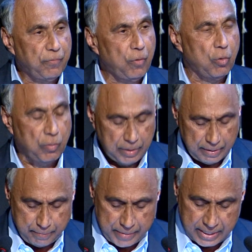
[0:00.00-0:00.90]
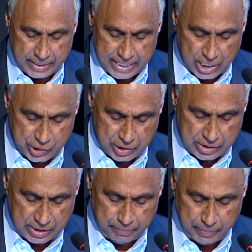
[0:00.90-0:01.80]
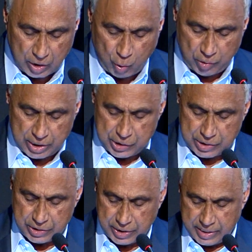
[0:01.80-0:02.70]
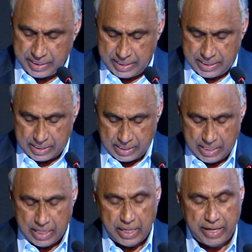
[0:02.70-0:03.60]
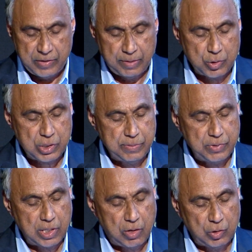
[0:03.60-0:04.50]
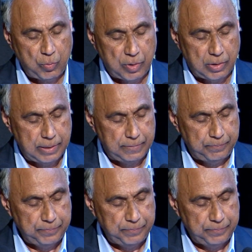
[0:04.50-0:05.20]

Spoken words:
4, make connections and build coalitions here in India and with the Muslims around the world.